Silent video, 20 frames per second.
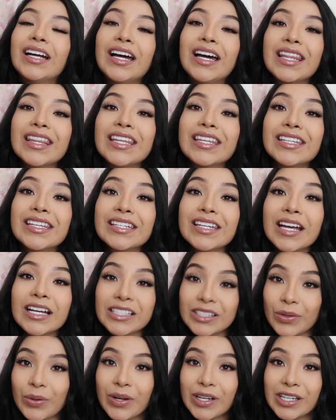And then the
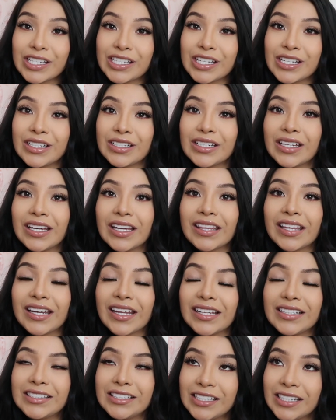next question that
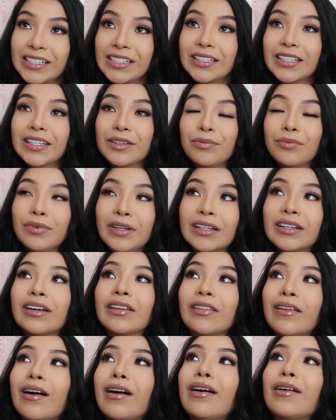I did read a
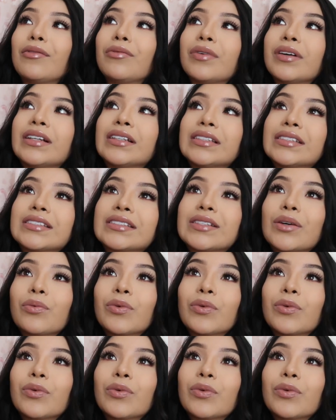lot was